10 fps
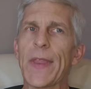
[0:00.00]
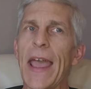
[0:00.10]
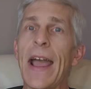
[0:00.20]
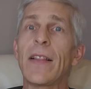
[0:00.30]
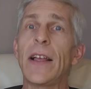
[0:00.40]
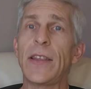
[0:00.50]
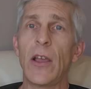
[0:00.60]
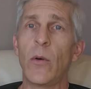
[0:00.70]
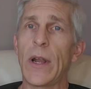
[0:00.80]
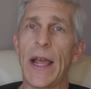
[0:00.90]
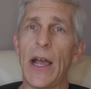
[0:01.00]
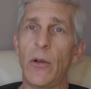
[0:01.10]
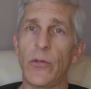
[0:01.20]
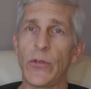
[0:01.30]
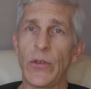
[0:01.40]
act like they own a
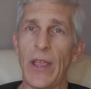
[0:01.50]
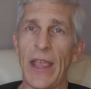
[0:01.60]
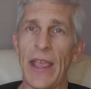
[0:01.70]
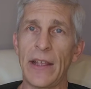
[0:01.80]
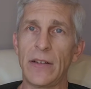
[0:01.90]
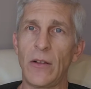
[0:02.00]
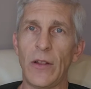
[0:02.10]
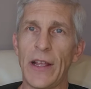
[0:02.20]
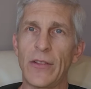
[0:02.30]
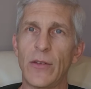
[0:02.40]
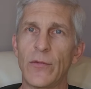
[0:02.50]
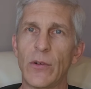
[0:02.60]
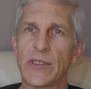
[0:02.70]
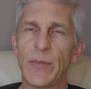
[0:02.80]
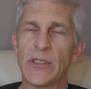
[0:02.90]
house and collect the
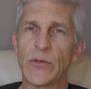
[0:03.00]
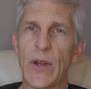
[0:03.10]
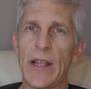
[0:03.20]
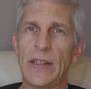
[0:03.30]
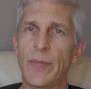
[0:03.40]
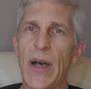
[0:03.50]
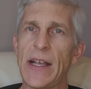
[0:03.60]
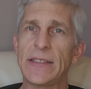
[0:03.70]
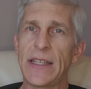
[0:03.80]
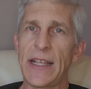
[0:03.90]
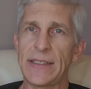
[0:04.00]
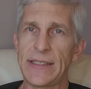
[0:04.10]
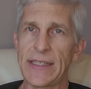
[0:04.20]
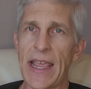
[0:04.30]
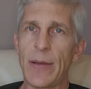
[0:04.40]
first month's rent and deposit and
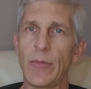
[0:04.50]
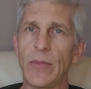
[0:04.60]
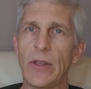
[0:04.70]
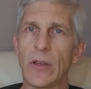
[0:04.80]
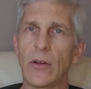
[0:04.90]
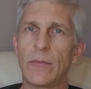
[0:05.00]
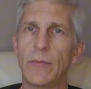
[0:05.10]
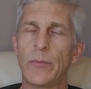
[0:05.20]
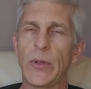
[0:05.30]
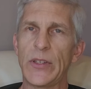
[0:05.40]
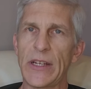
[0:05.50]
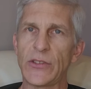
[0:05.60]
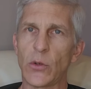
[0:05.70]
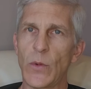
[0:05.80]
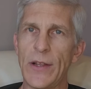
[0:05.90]
scam the
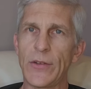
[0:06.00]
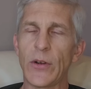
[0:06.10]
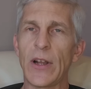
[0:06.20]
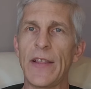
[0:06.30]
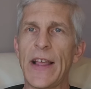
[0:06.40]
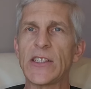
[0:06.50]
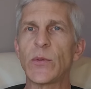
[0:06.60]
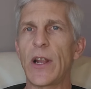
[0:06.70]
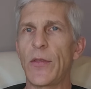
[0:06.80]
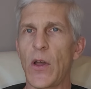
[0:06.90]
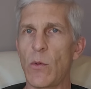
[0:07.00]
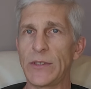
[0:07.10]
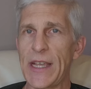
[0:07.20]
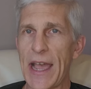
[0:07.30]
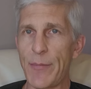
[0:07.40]
potential renter. And that's what I thought
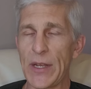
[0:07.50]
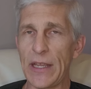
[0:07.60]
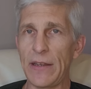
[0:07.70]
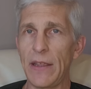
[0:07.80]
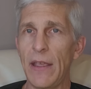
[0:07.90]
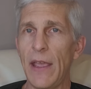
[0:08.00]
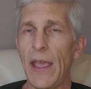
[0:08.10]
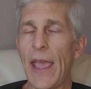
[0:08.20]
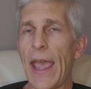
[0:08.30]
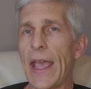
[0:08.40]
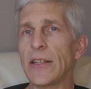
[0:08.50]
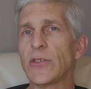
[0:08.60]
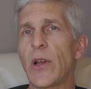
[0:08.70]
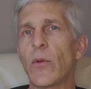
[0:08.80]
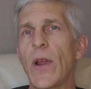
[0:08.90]
was happening. And
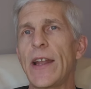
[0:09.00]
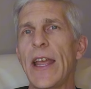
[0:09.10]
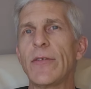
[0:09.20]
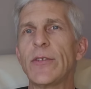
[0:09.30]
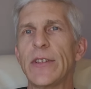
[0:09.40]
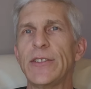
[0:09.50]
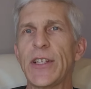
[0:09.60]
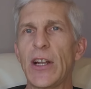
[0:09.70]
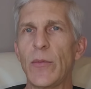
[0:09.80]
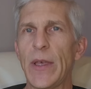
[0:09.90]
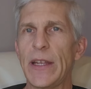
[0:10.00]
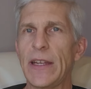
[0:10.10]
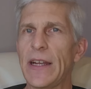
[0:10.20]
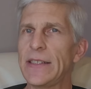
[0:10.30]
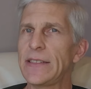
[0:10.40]
so I ran after the gentleman
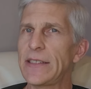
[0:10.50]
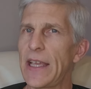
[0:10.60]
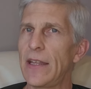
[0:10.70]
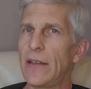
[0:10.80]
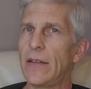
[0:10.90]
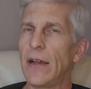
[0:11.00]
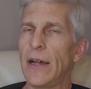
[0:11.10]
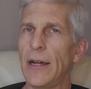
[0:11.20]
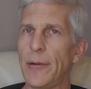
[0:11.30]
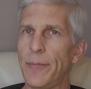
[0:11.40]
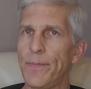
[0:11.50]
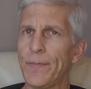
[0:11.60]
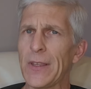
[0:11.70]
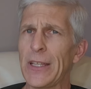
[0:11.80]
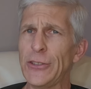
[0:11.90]
and I said,
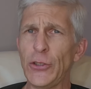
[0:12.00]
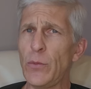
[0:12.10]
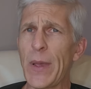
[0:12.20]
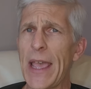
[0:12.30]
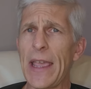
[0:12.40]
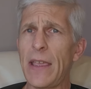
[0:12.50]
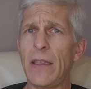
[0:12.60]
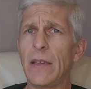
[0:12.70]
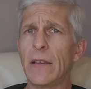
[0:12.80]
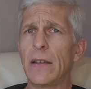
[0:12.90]
"Did you pay